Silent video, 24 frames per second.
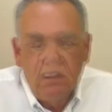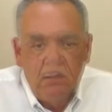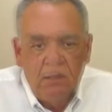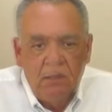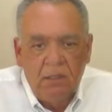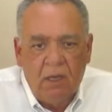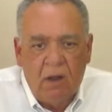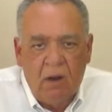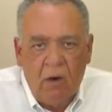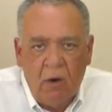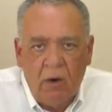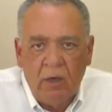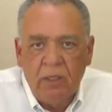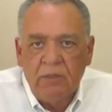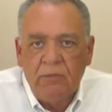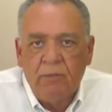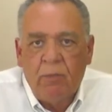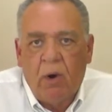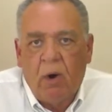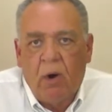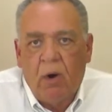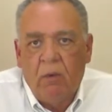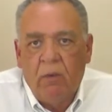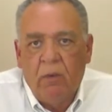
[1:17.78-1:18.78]
the hardest
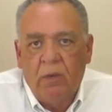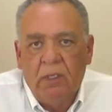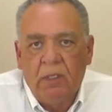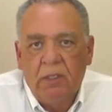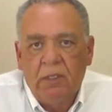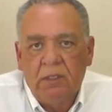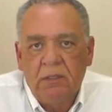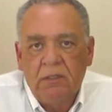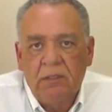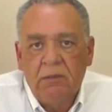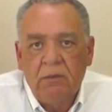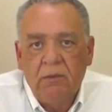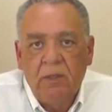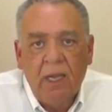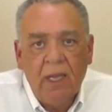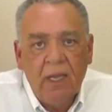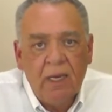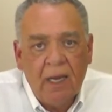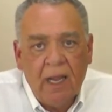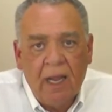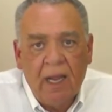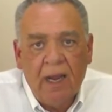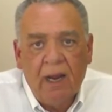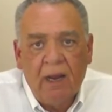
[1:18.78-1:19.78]
part was we
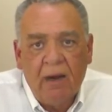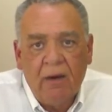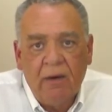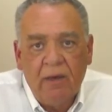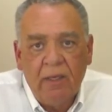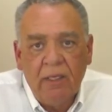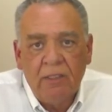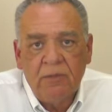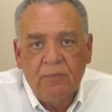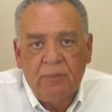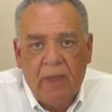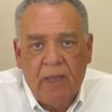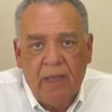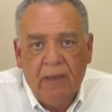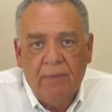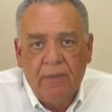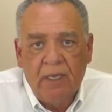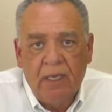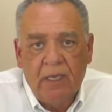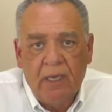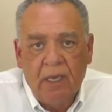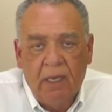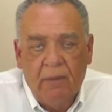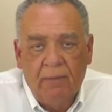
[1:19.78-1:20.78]
had an IRS
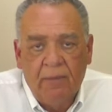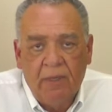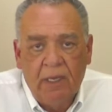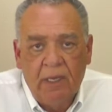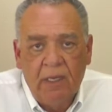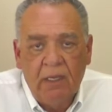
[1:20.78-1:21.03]
payment coming.